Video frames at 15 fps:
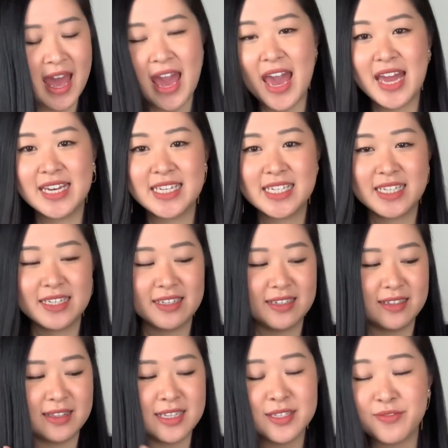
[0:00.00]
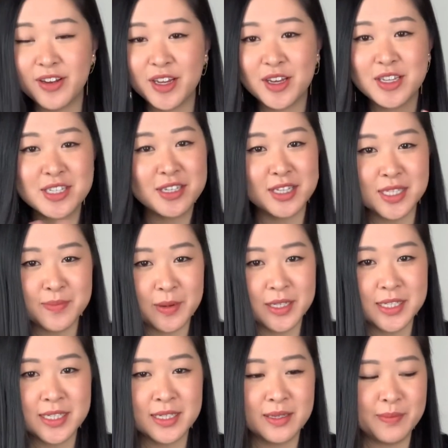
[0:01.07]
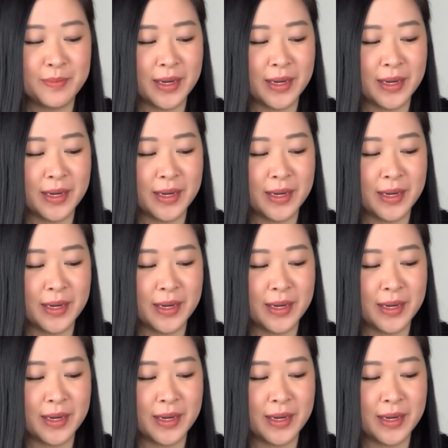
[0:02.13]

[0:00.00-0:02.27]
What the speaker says: and this video is not sponsored,